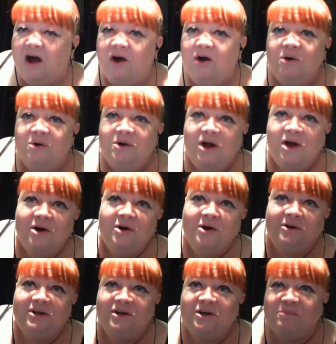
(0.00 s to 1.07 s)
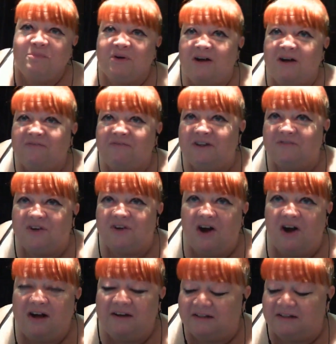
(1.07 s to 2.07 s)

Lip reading: oh no, you're a prophet of God.